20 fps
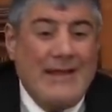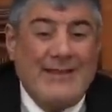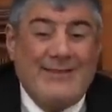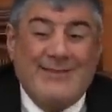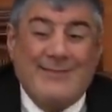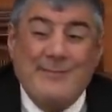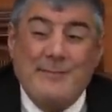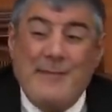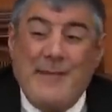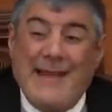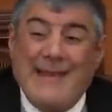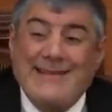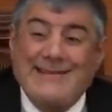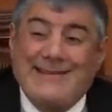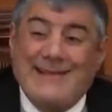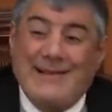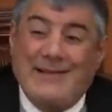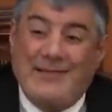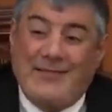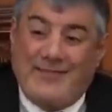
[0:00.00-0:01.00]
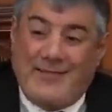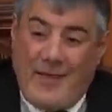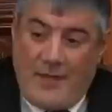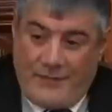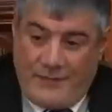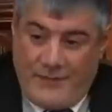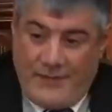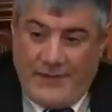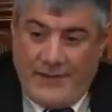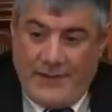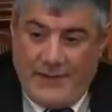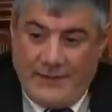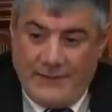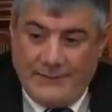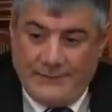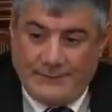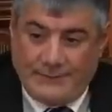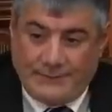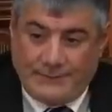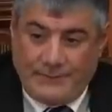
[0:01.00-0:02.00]
It's mental suffering.
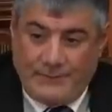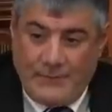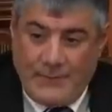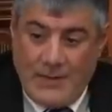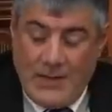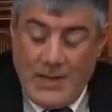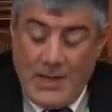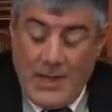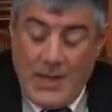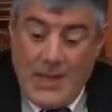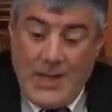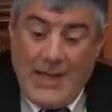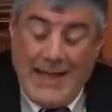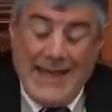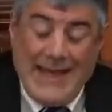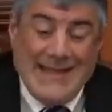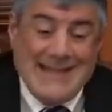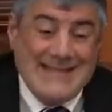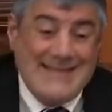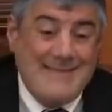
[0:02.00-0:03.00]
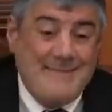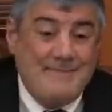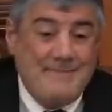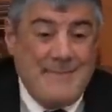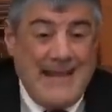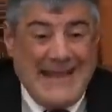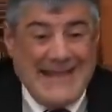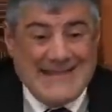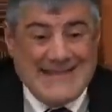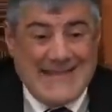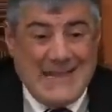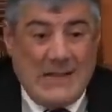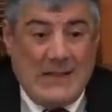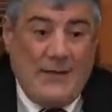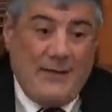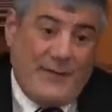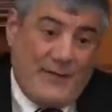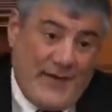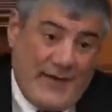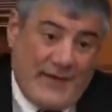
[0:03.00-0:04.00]
And the
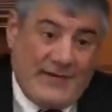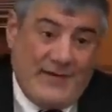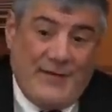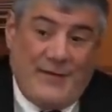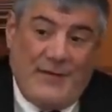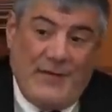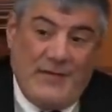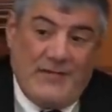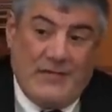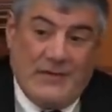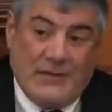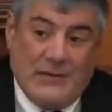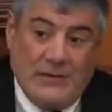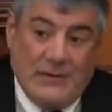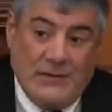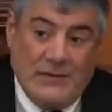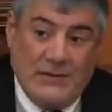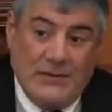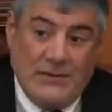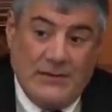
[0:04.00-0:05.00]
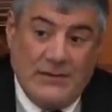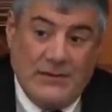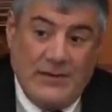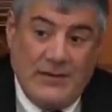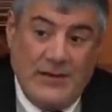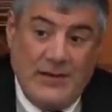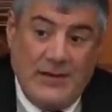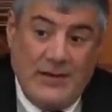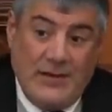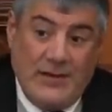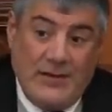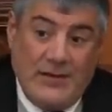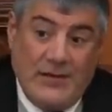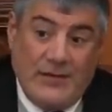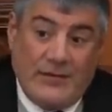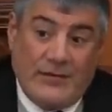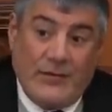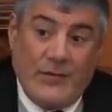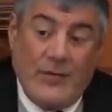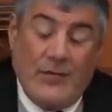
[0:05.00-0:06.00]
mental affects the physical.
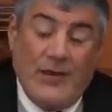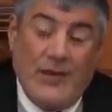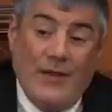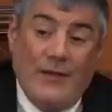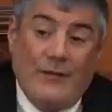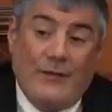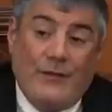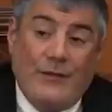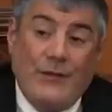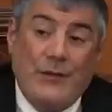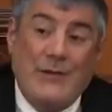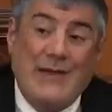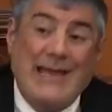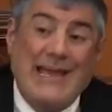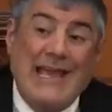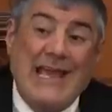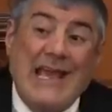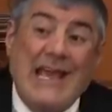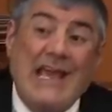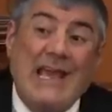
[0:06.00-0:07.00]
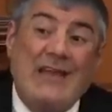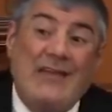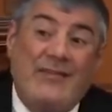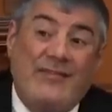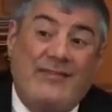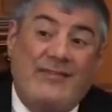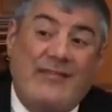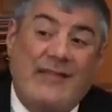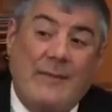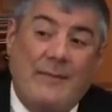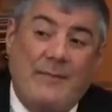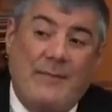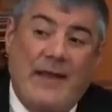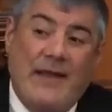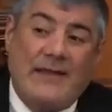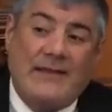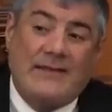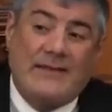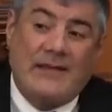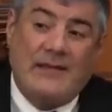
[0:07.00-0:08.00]
So if you ease the
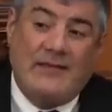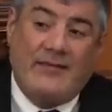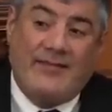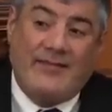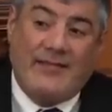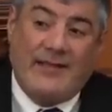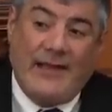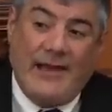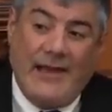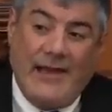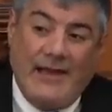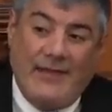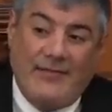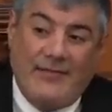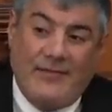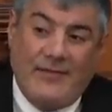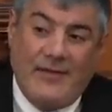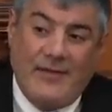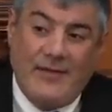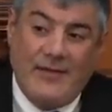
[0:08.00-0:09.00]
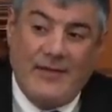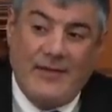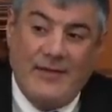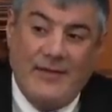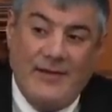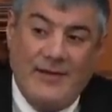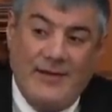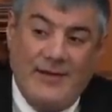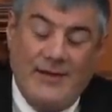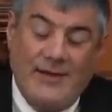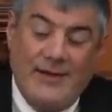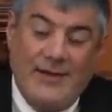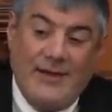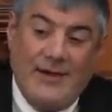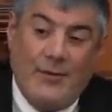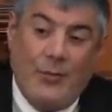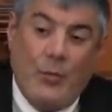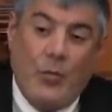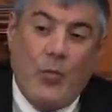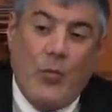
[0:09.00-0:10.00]
mental stress,
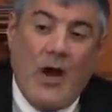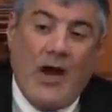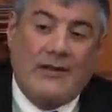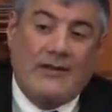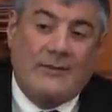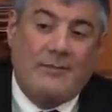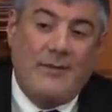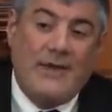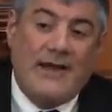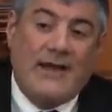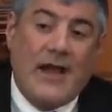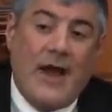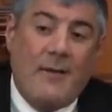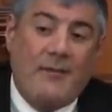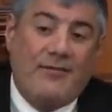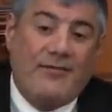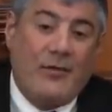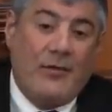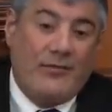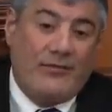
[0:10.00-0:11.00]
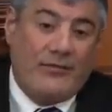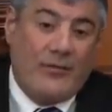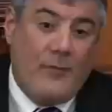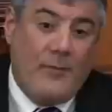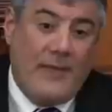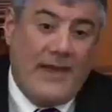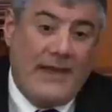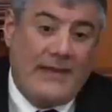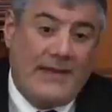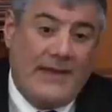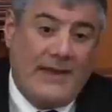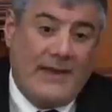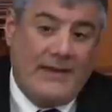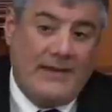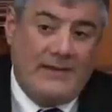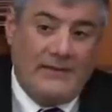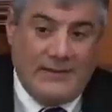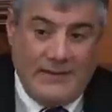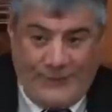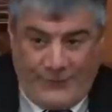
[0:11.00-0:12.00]
what becomes also
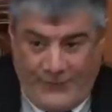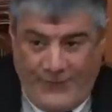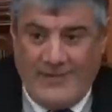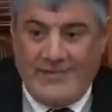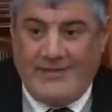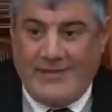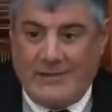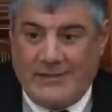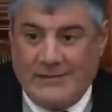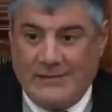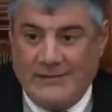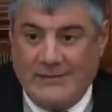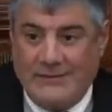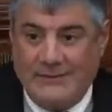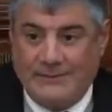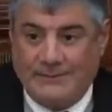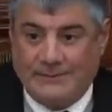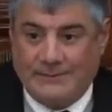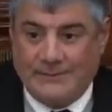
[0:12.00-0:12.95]
better? The physical.